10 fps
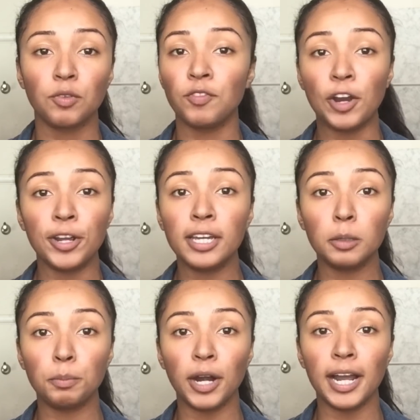very
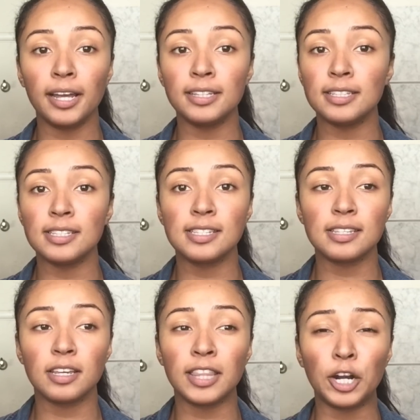good
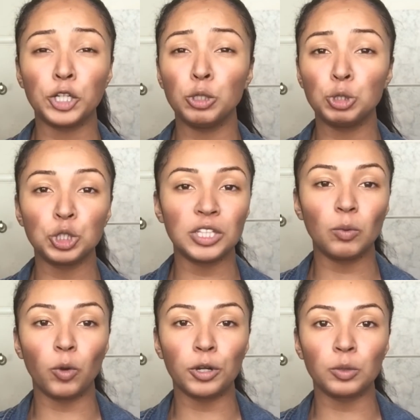brands that are usually
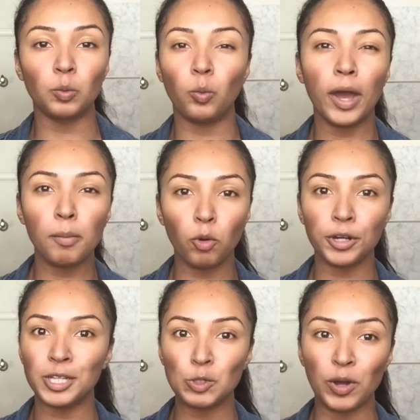worth way more
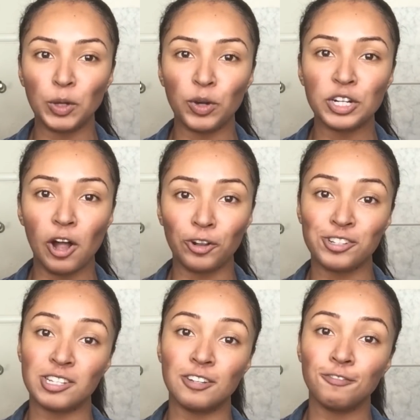than
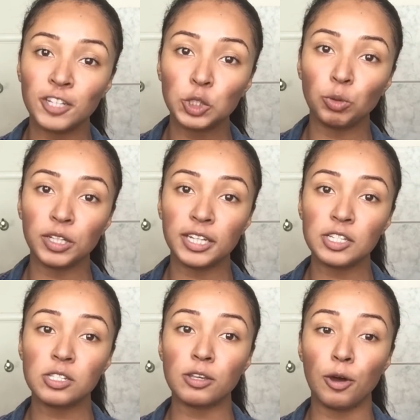$21 individually.
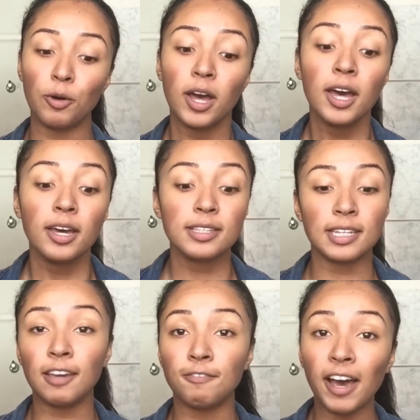So to
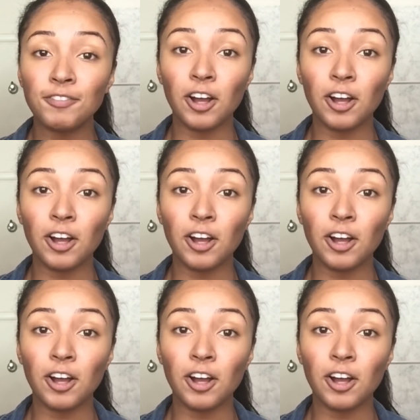get